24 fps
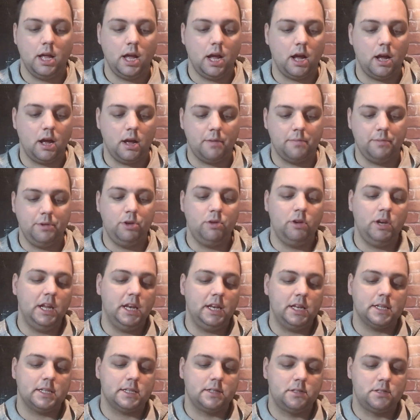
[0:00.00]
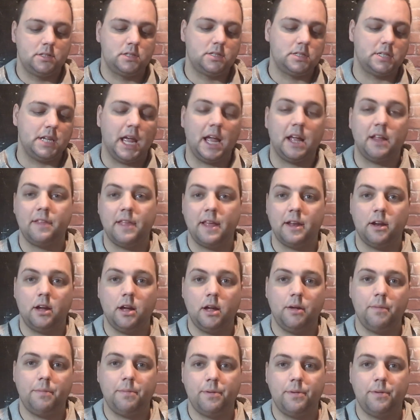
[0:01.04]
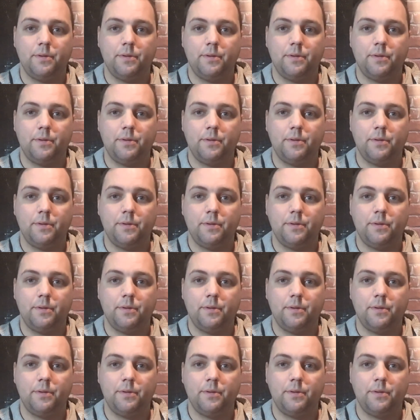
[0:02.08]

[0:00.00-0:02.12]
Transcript: you need to sand that up